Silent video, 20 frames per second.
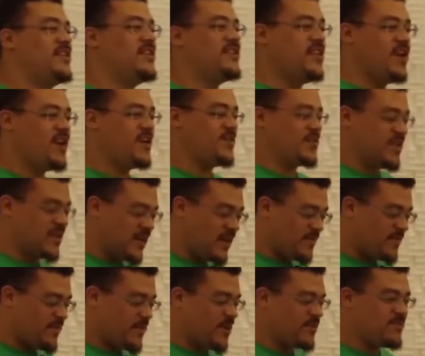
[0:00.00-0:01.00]
No, you got a
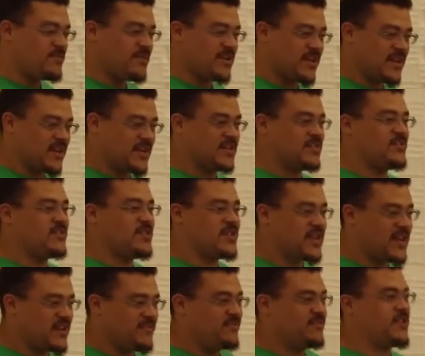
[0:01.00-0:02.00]
problem, you got to get to it, you
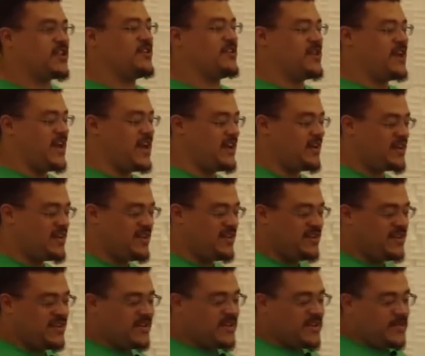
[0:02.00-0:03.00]
got to figure it out.
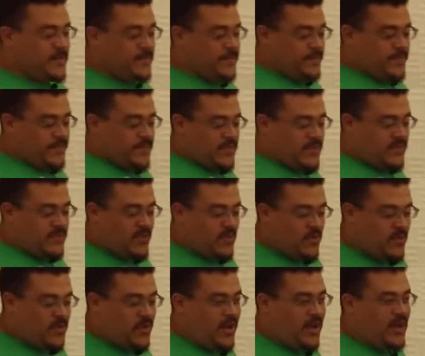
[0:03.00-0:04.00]

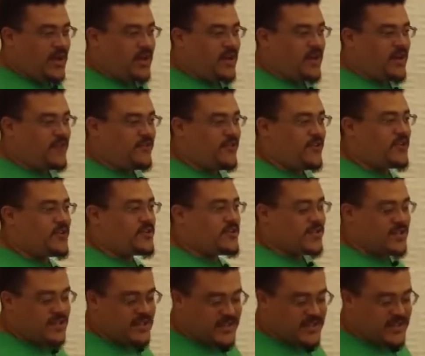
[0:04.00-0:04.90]
So first,